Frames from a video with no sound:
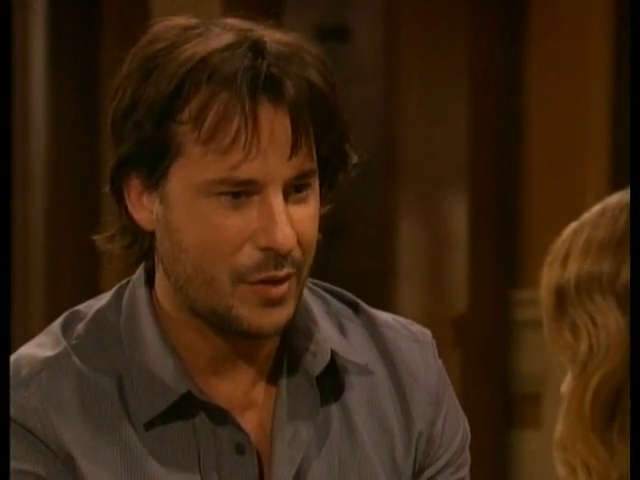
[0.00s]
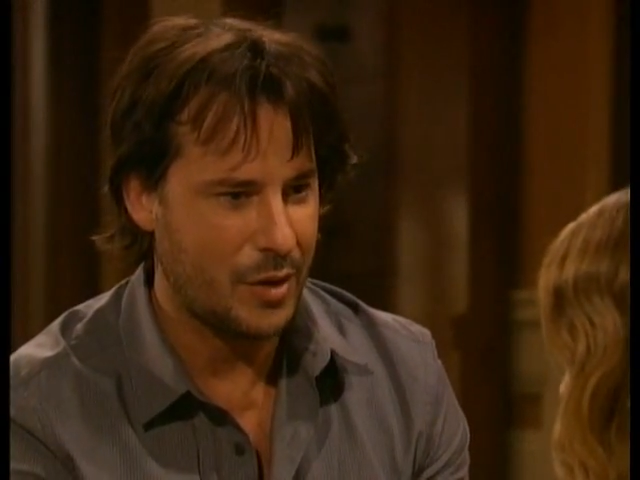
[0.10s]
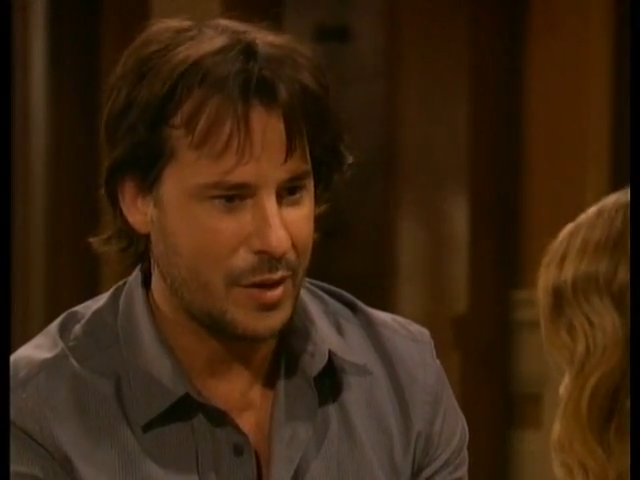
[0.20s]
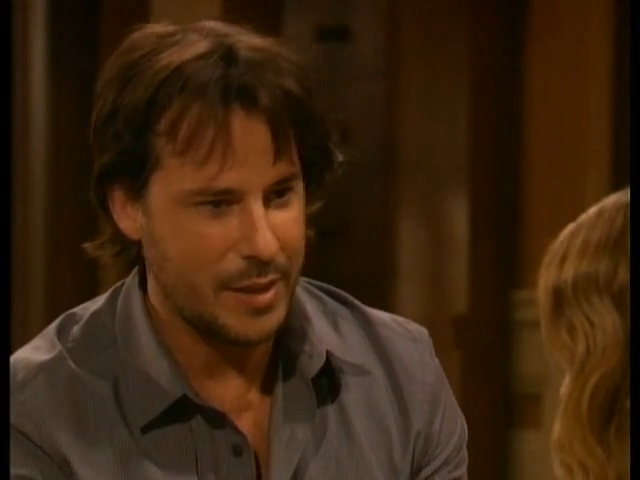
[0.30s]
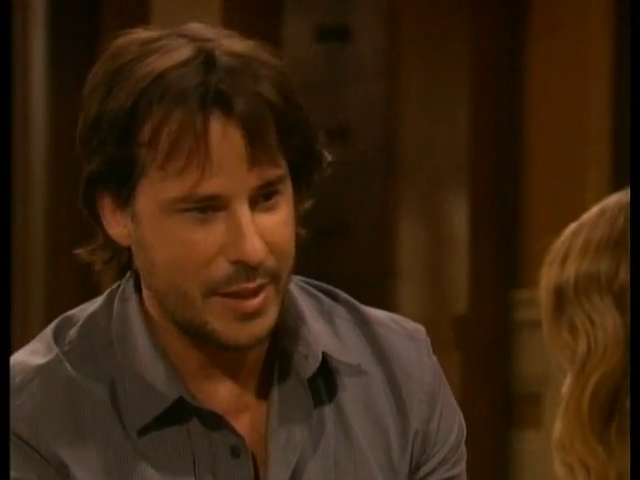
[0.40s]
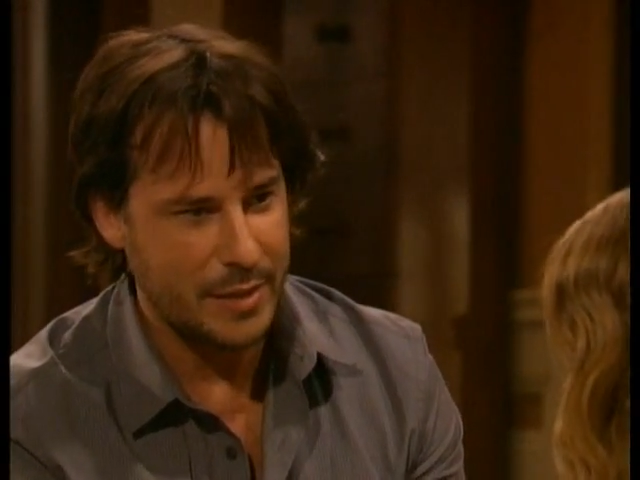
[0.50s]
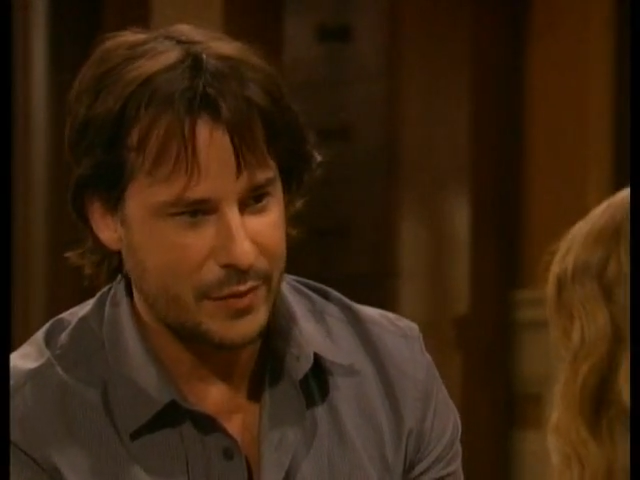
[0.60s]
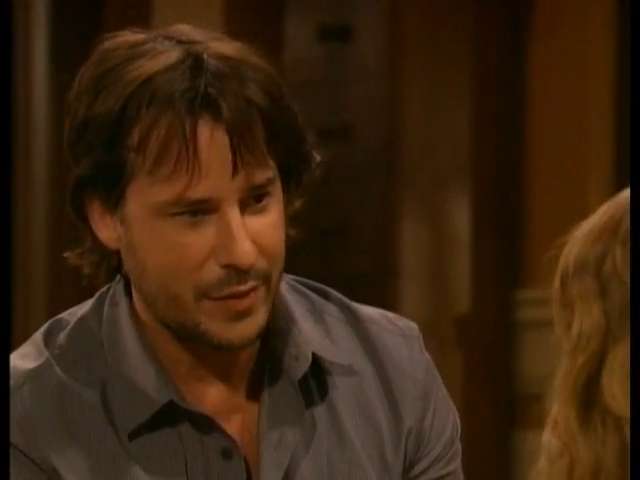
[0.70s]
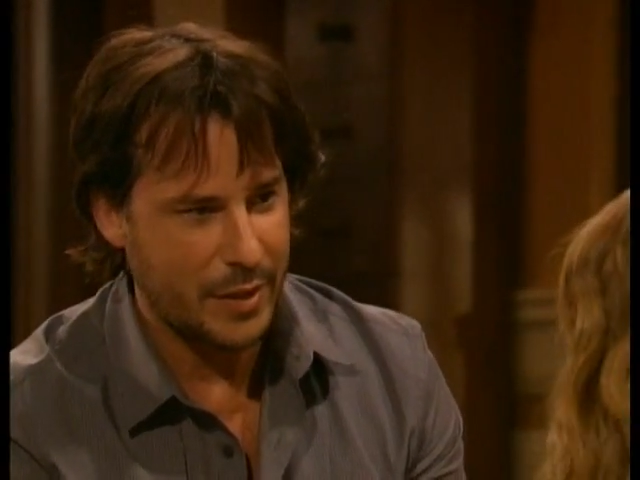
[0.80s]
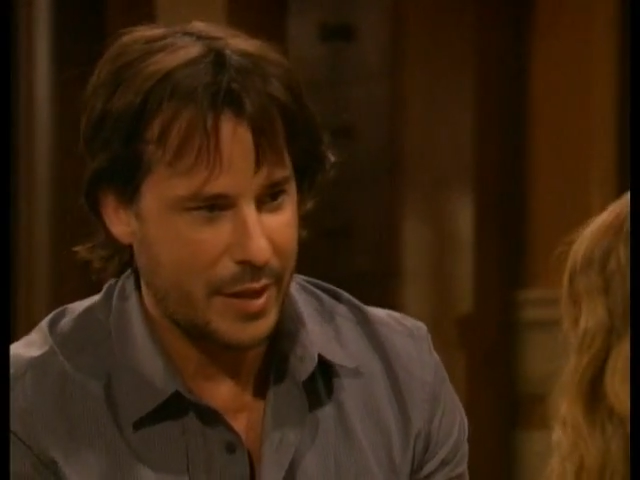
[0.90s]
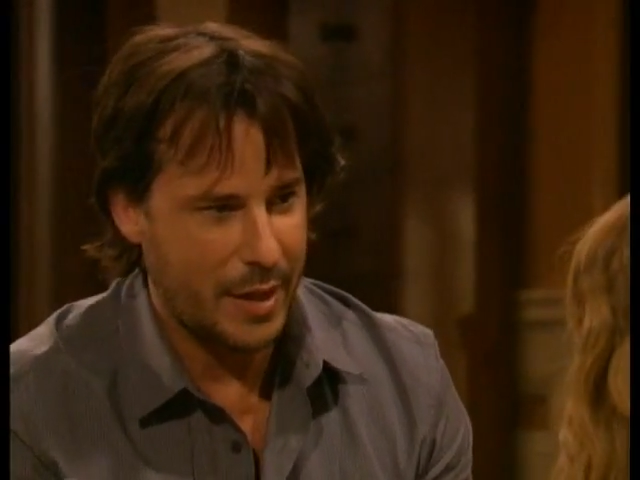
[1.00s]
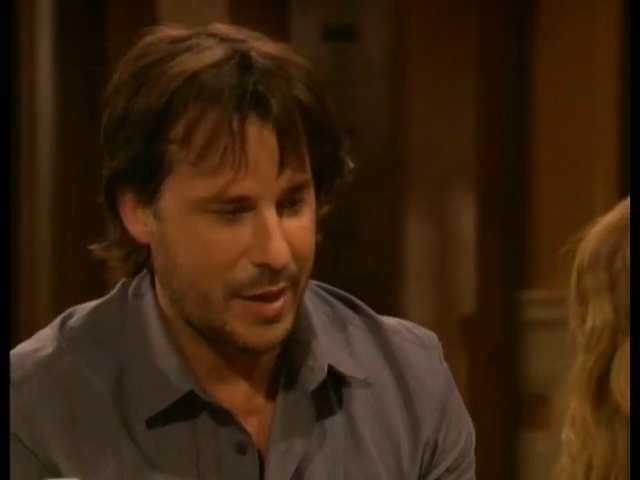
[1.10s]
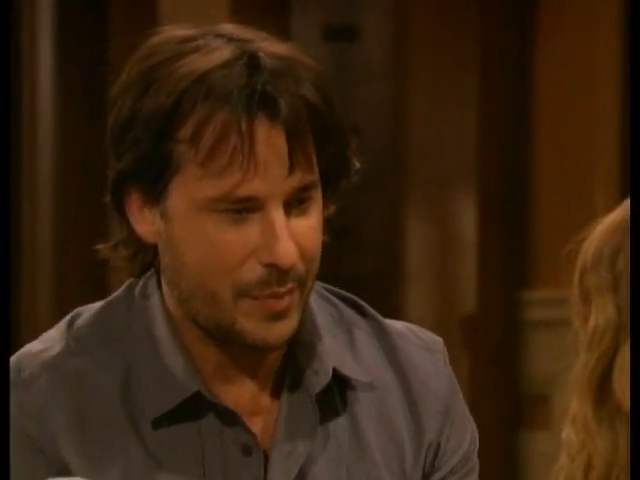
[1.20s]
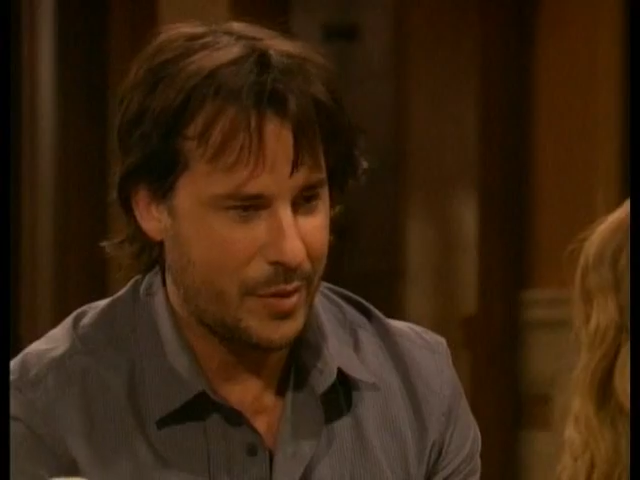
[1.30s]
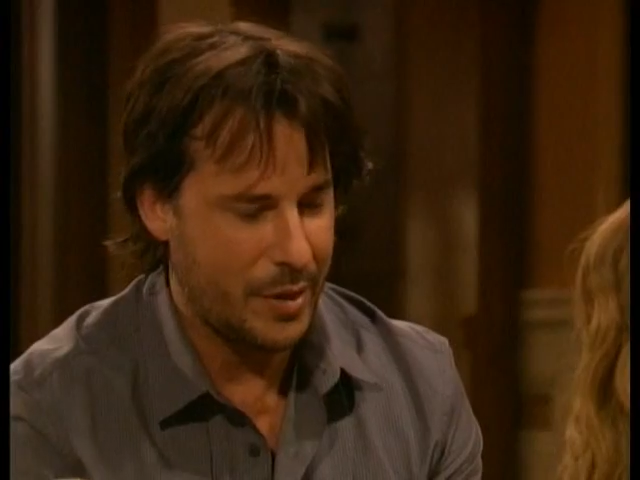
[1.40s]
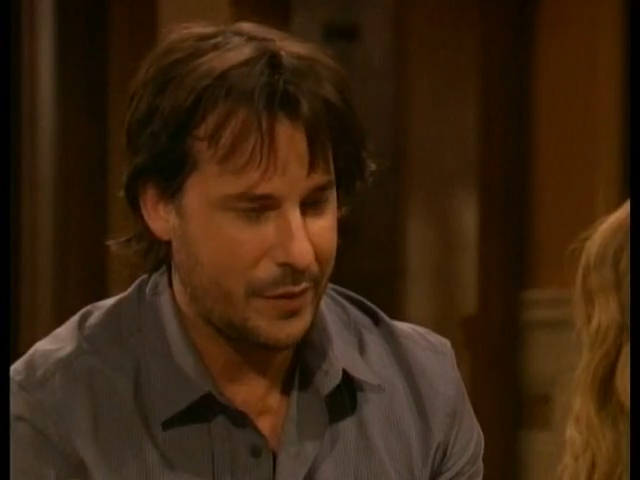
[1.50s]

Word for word: long days in front of the camera and